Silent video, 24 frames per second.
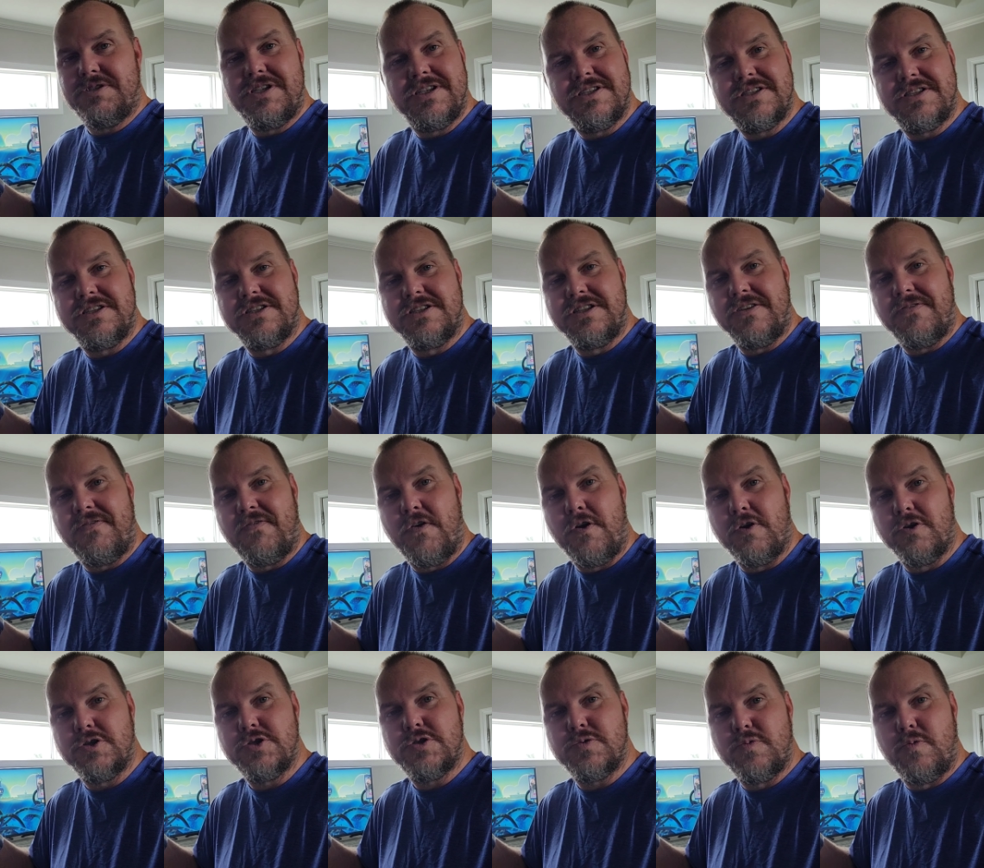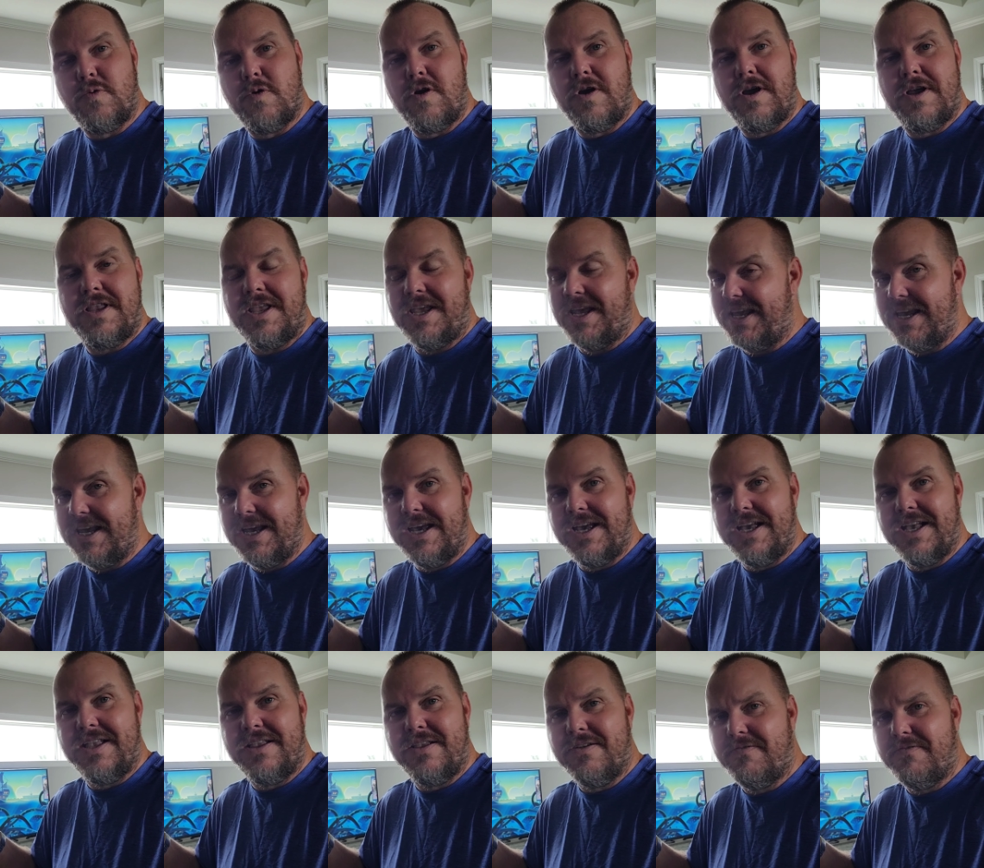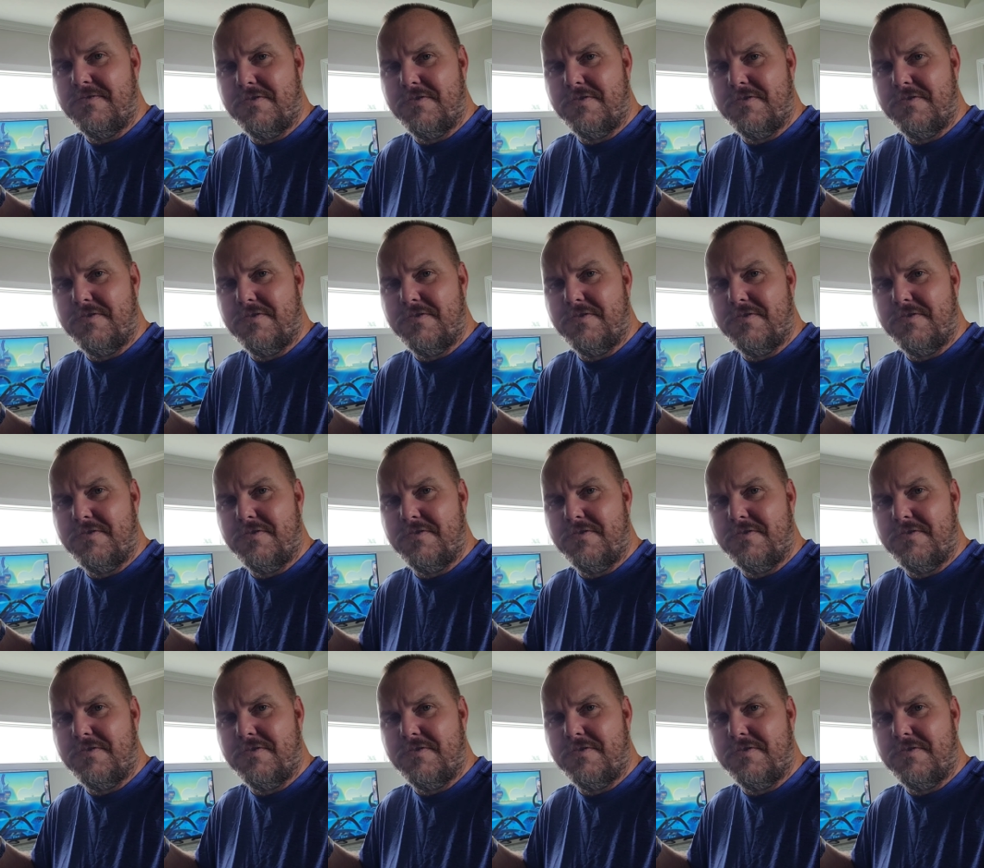This is the first one in